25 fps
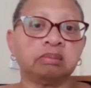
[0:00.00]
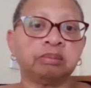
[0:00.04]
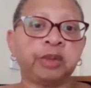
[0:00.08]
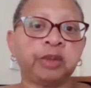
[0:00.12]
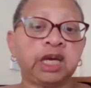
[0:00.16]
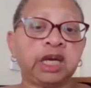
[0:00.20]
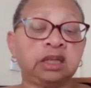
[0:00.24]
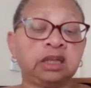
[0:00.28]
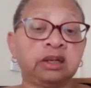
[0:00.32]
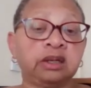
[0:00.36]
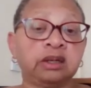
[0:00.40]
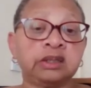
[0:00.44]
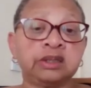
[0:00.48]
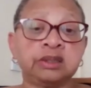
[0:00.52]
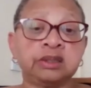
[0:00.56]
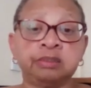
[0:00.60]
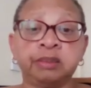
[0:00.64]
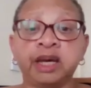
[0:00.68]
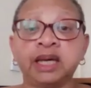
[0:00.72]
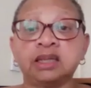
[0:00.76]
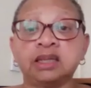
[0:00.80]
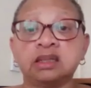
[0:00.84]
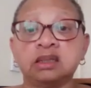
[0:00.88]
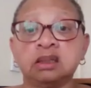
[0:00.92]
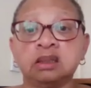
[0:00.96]
but it
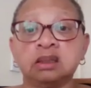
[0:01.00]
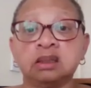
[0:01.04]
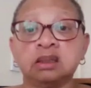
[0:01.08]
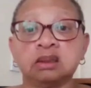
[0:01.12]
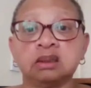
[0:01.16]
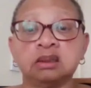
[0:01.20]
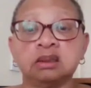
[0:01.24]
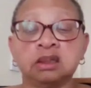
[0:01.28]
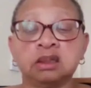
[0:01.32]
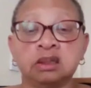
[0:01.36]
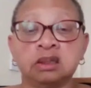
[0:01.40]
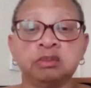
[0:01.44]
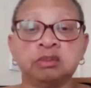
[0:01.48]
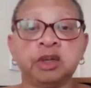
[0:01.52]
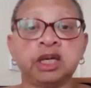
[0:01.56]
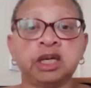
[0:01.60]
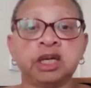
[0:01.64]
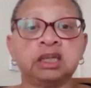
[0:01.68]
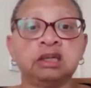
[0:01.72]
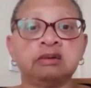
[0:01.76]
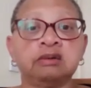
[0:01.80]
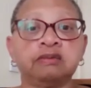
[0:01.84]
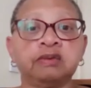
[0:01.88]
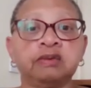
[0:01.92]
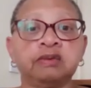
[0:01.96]
does matter. It
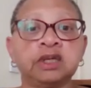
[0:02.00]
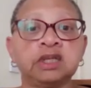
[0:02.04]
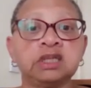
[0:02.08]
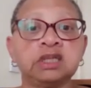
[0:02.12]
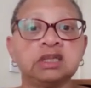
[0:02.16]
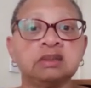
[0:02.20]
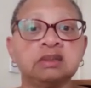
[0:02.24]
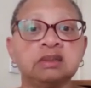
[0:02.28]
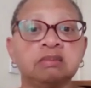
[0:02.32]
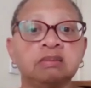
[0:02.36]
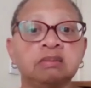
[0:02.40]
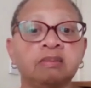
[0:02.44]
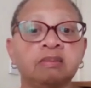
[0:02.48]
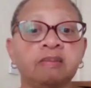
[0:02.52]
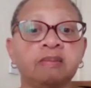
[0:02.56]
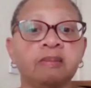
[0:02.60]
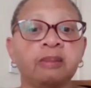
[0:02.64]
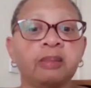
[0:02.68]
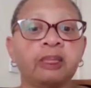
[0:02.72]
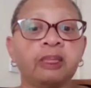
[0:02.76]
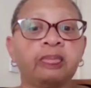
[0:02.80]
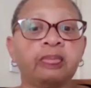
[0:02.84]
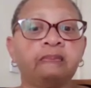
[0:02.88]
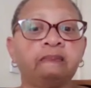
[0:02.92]
does make a difference.